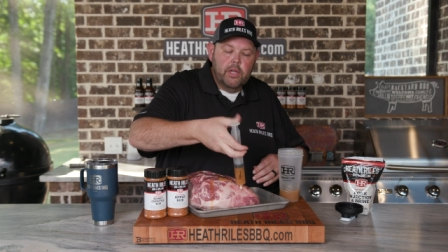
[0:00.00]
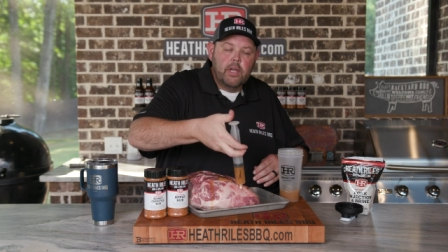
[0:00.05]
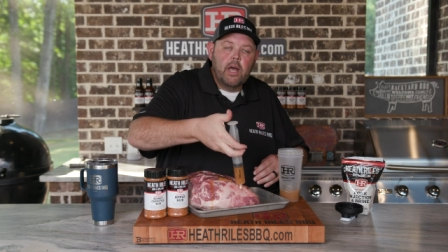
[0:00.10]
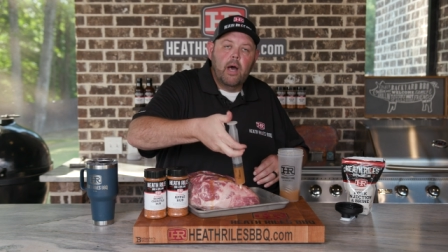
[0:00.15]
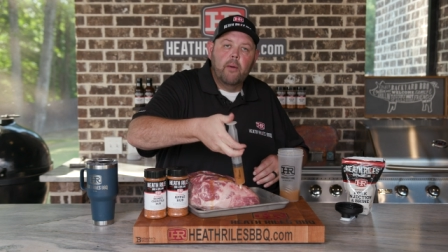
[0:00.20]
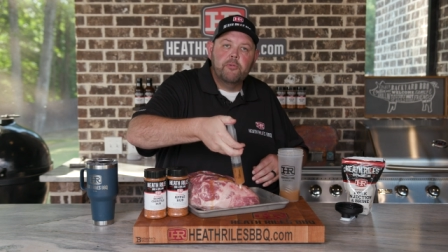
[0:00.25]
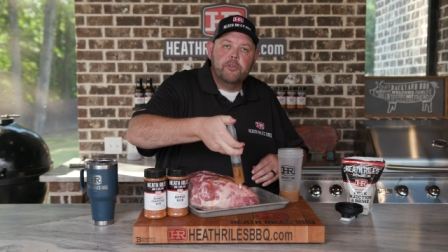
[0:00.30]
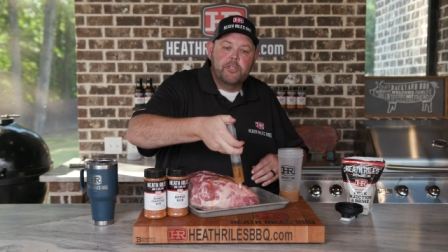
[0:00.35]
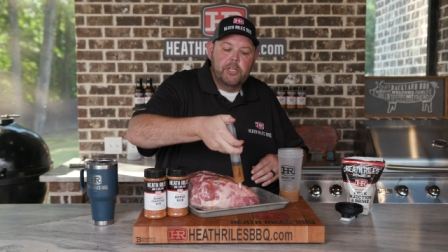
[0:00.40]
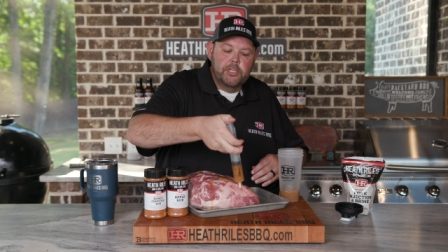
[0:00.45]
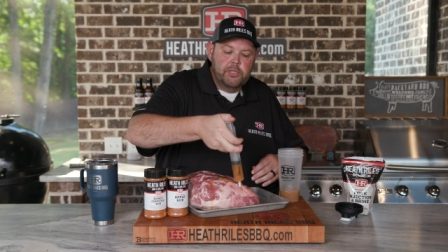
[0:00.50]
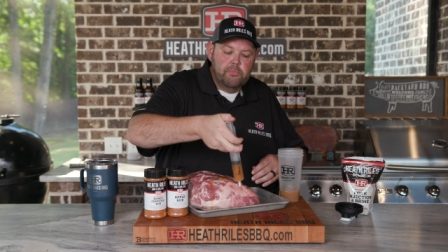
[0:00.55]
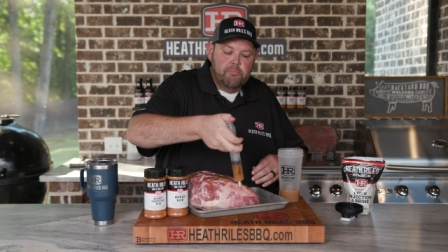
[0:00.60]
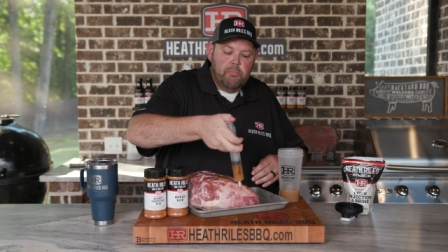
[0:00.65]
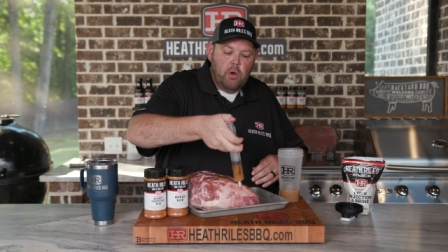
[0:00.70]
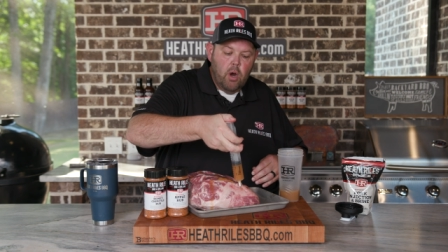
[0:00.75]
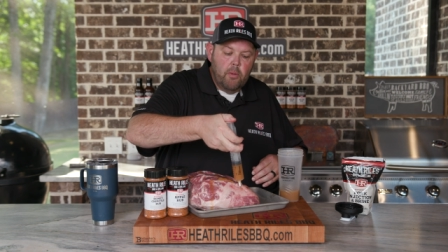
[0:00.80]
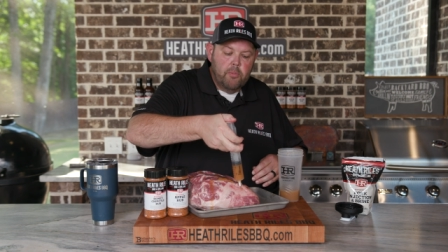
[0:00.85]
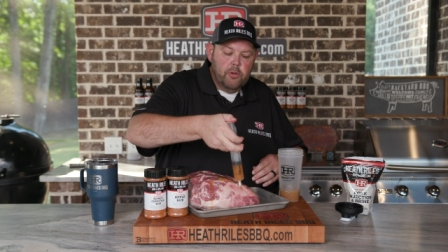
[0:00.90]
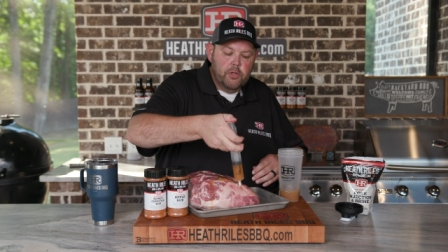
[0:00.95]
competition
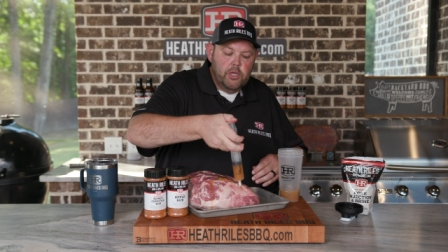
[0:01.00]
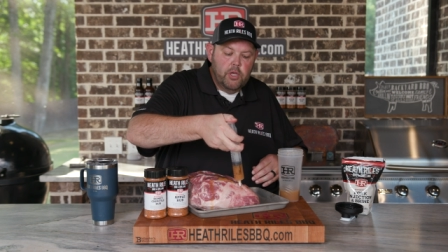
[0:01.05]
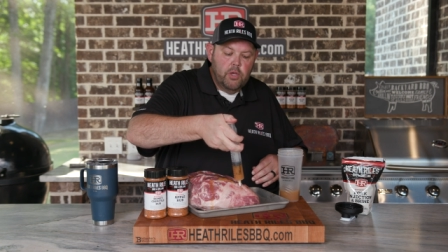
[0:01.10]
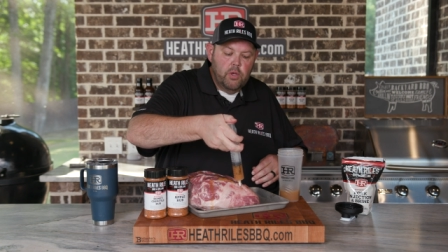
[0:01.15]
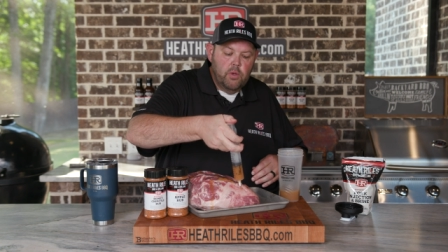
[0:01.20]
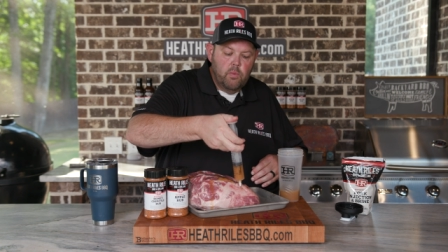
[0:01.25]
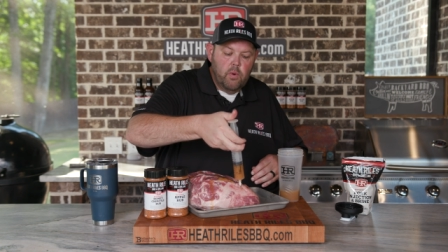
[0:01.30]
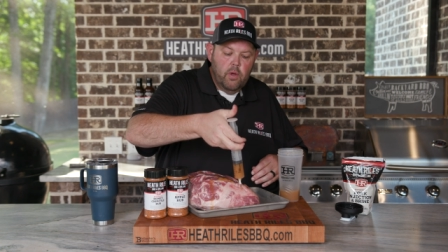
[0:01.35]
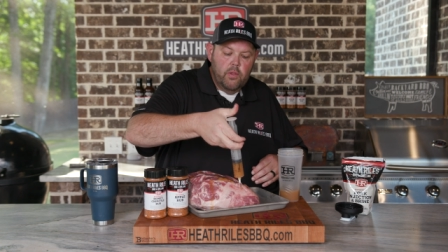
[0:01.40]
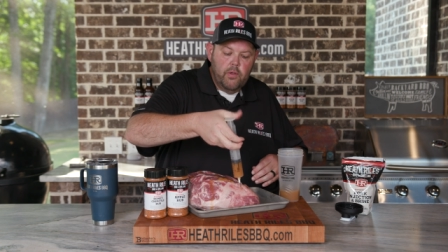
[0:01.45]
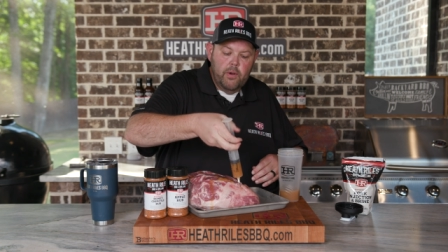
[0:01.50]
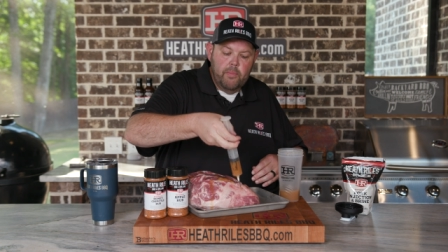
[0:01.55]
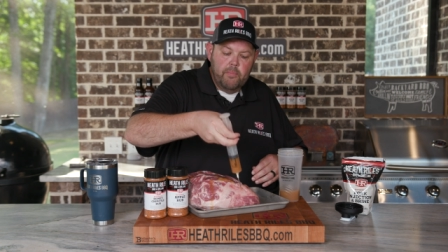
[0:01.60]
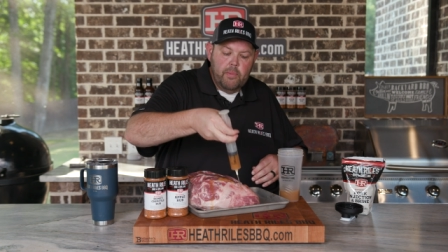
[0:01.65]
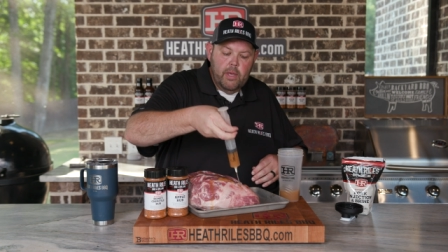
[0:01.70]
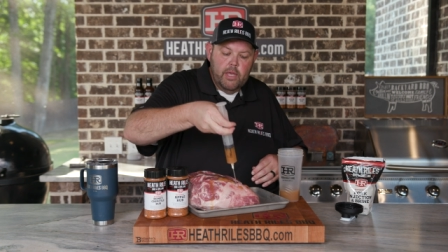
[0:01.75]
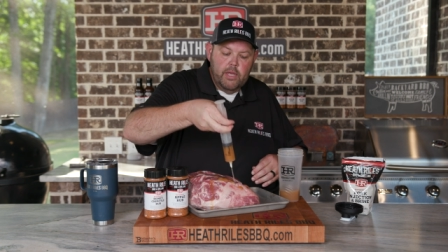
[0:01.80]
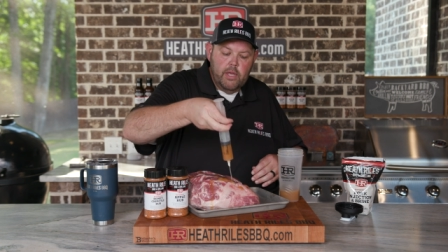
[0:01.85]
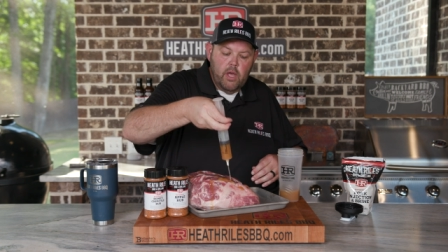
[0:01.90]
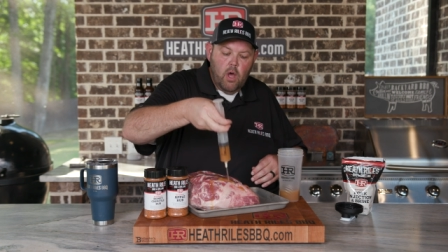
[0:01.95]
barbecue, whether it
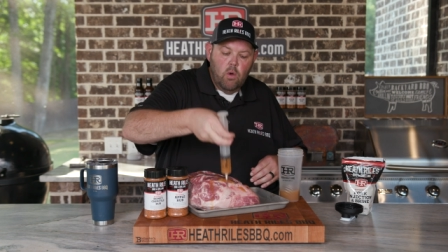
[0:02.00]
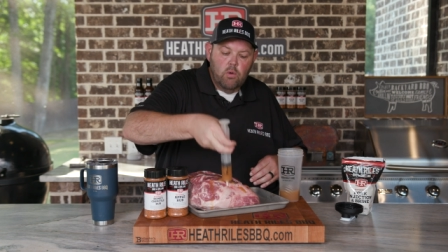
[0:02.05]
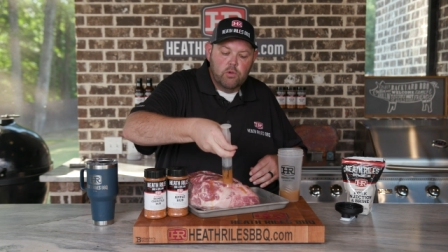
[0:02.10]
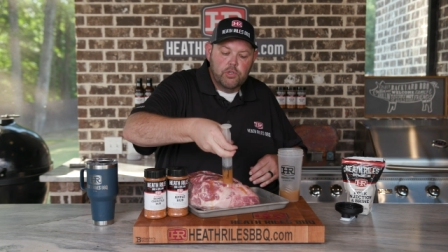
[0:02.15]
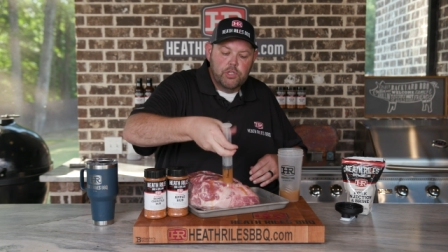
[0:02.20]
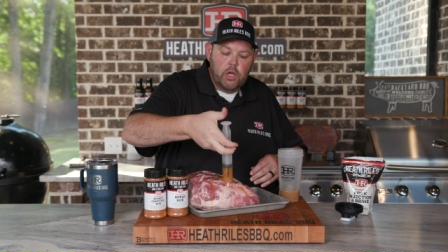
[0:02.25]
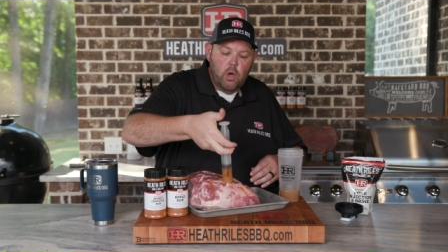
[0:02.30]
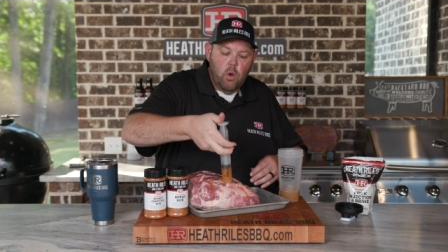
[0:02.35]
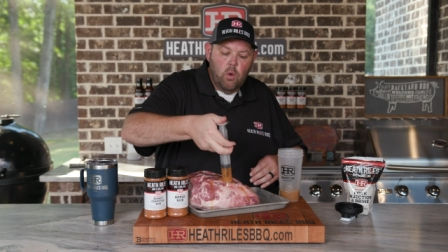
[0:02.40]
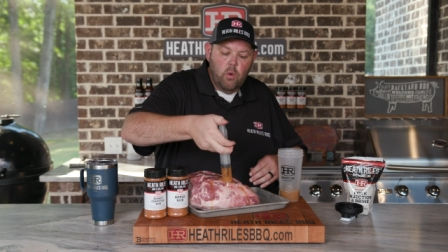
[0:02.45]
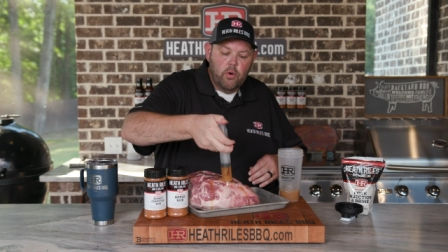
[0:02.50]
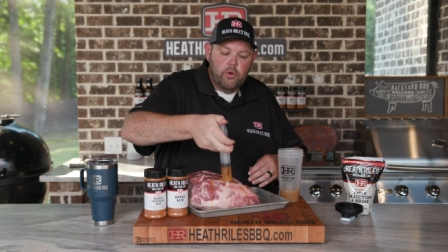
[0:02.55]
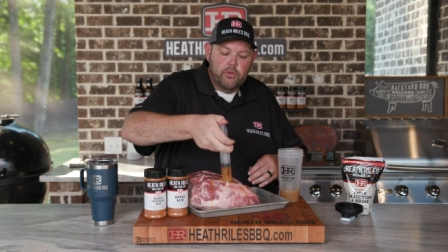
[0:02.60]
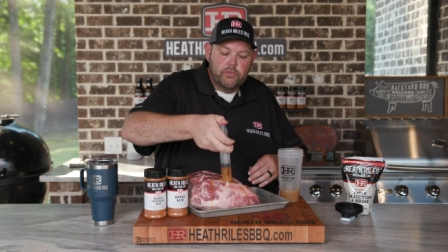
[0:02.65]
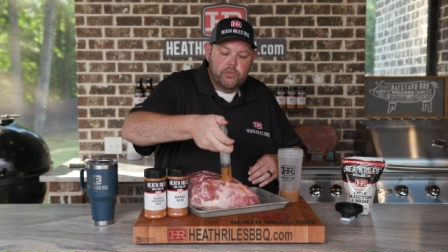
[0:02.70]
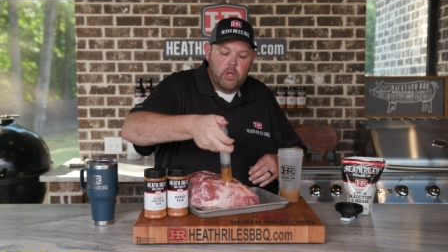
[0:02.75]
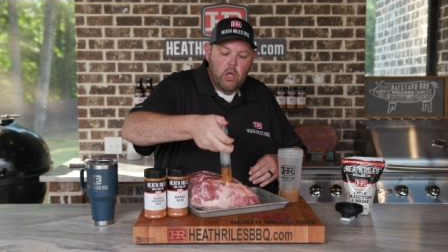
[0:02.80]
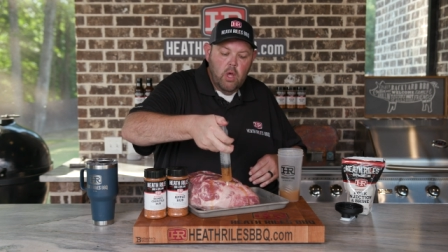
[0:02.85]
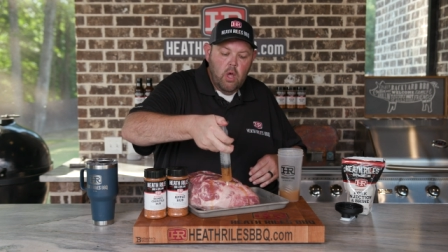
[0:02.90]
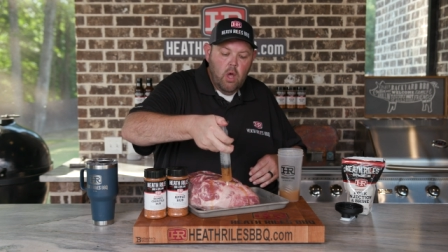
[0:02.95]
be whole
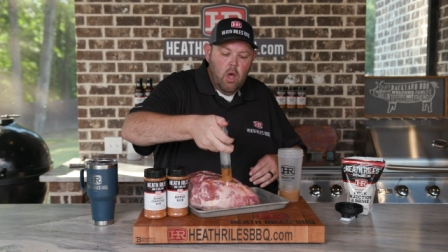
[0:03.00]
shoulders,